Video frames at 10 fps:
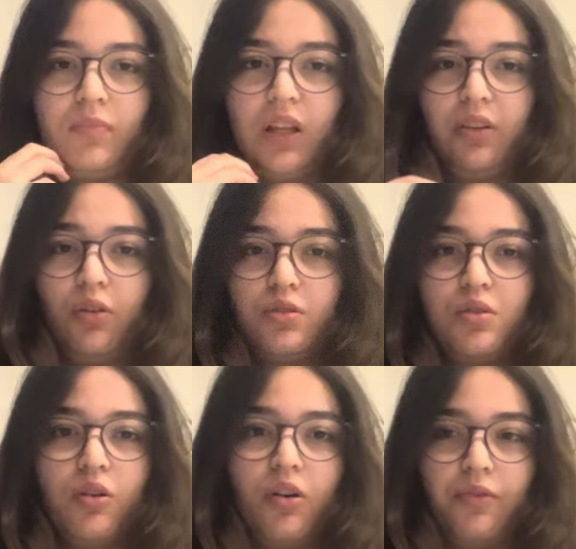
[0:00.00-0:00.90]
it
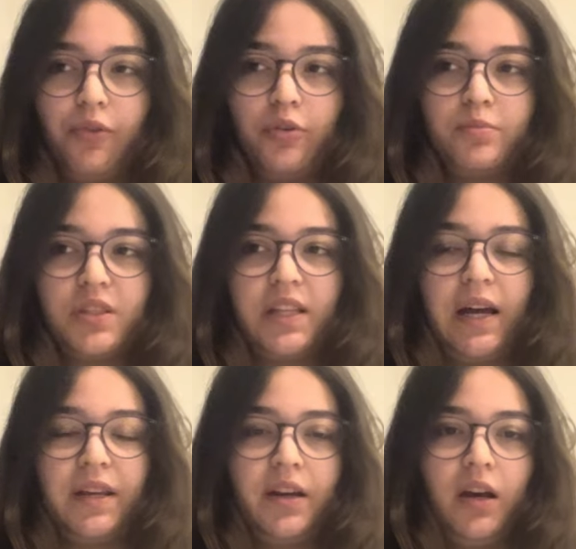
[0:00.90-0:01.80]
also confirms
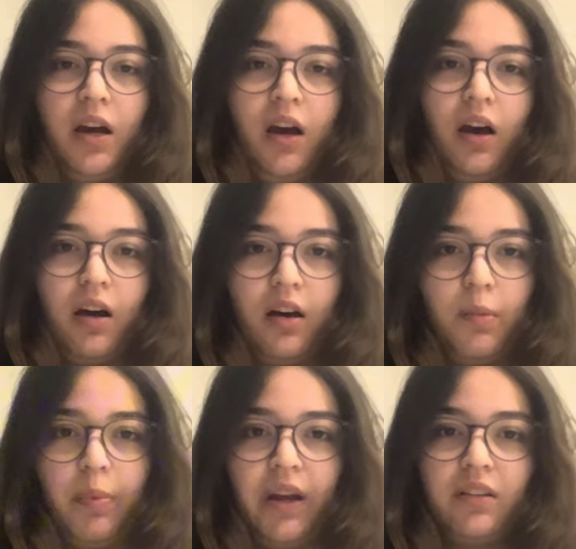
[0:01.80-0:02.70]
that
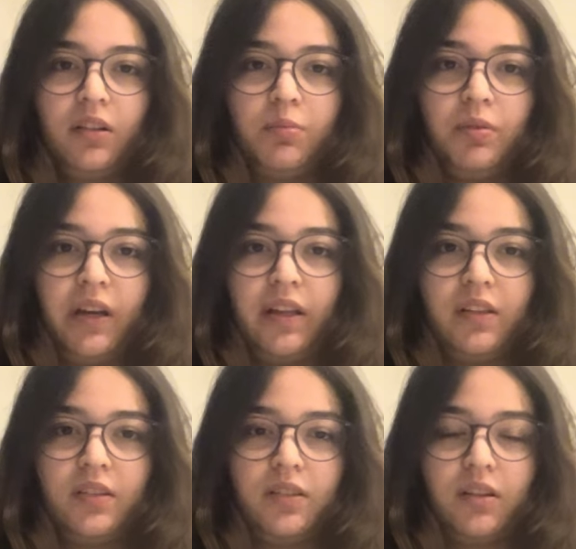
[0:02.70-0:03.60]
parallel
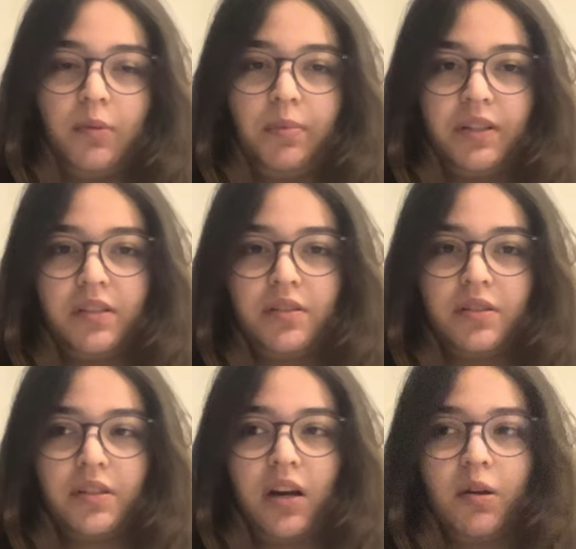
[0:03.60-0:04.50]
plate
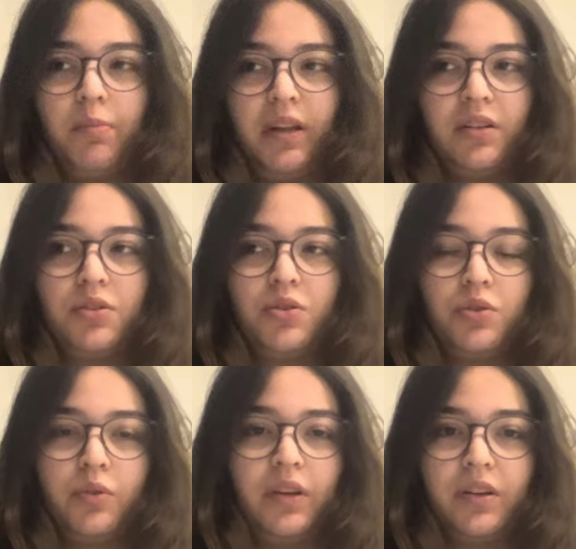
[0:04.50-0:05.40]
capacitors are better
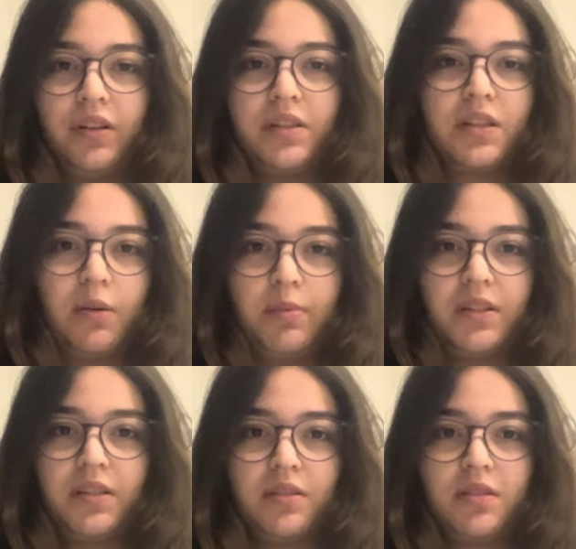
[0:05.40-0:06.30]
to increase
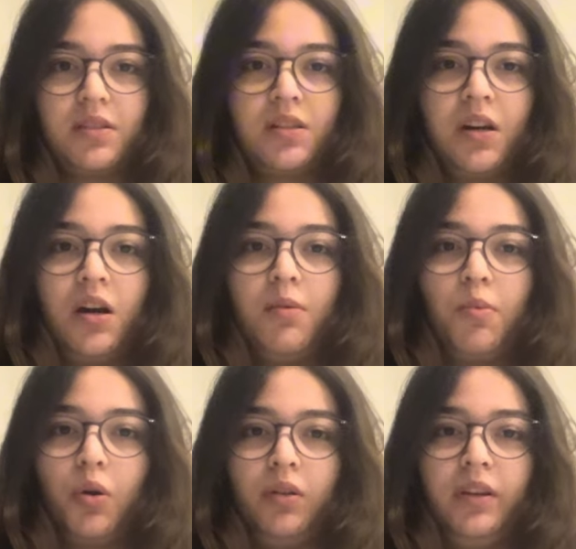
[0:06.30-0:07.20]
capacitance
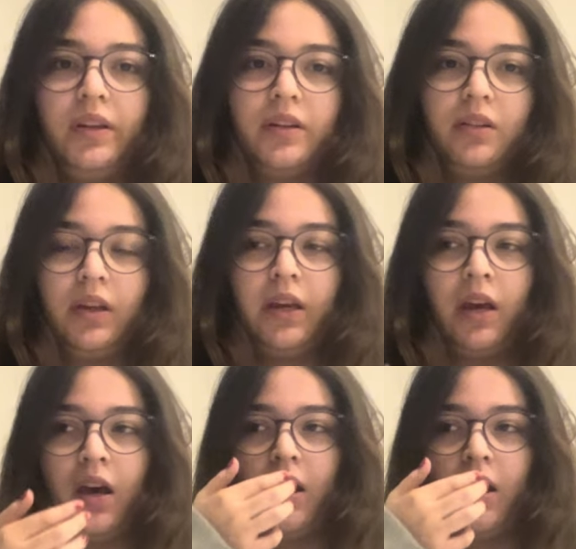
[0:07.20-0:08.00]
or linearly,